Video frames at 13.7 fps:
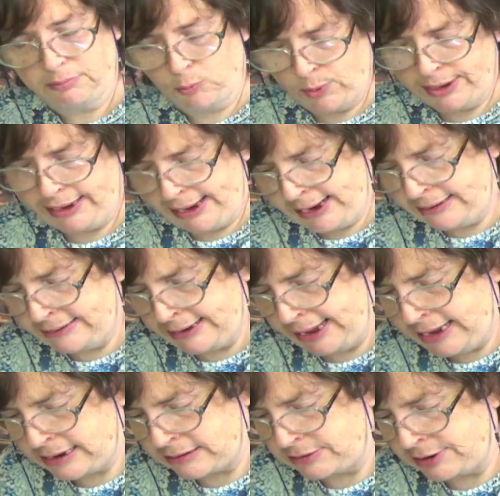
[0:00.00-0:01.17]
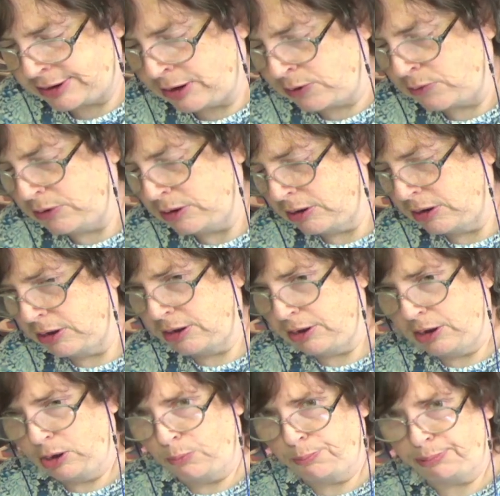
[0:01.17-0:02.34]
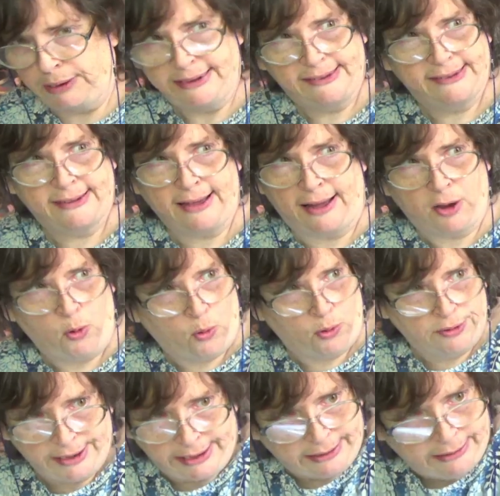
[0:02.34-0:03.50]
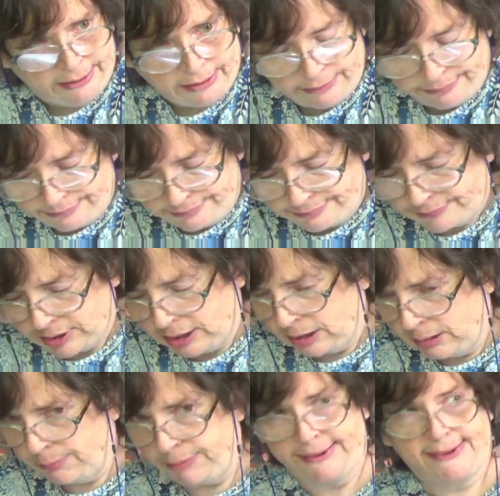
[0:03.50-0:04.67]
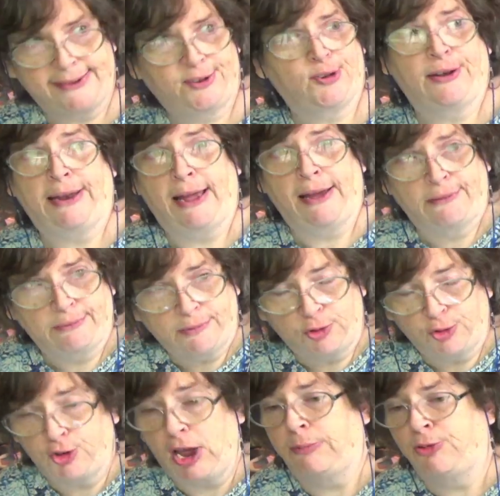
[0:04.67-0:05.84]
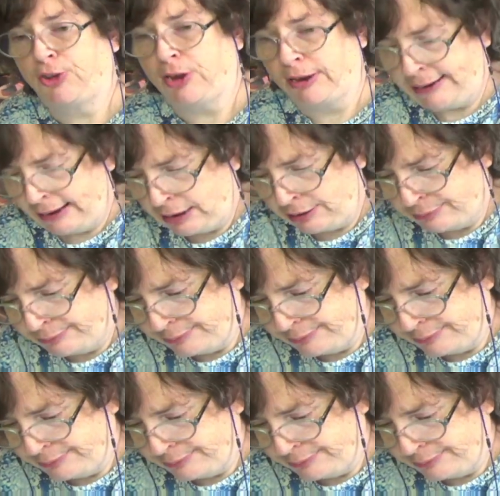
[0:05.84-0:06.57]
went hand in hand, you know. Places got quarantined, places shut down, jobs shut down.